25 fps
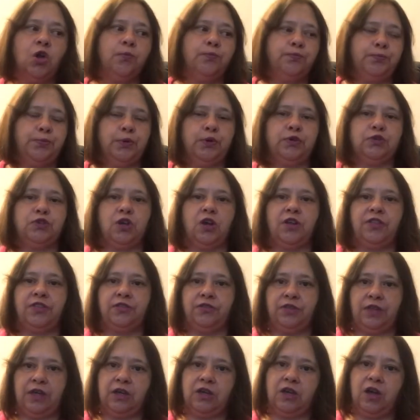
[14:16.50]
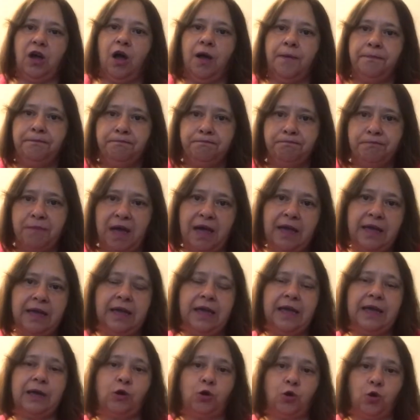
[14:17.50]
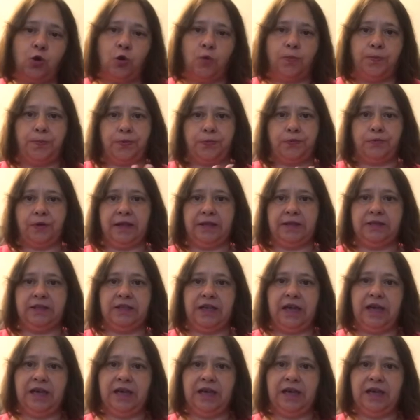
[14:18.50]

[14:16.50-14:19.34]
But I think I may incorporate it